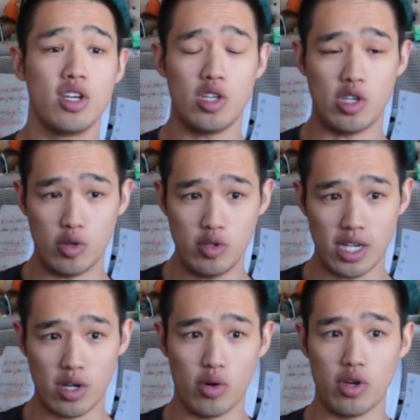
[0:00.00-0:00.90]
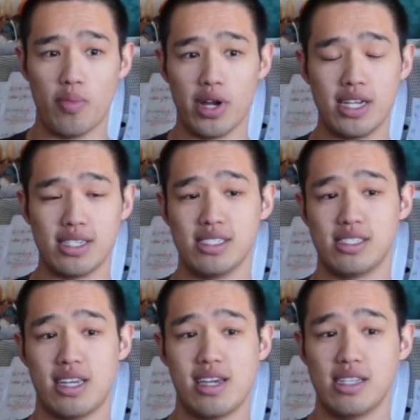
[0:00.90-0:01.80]
using or your body doesn't
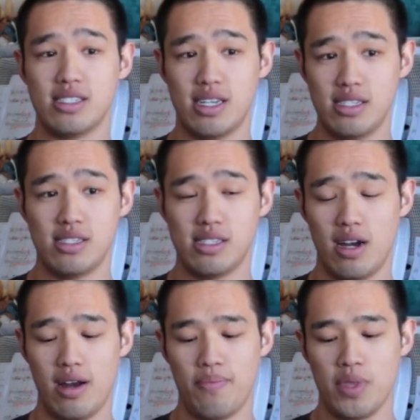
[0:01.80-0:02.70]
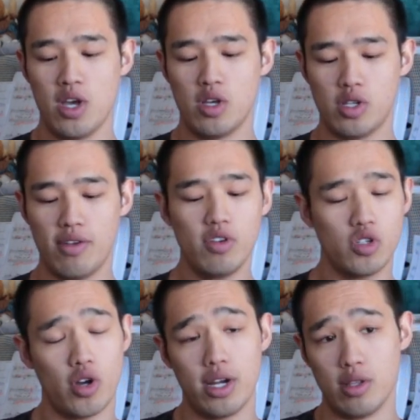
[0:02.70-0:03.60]
see as necessary. So if you're
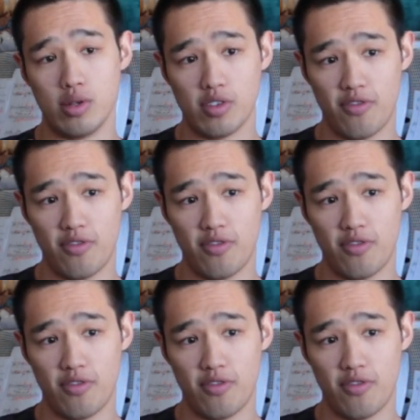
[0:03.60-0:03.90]
trying to lose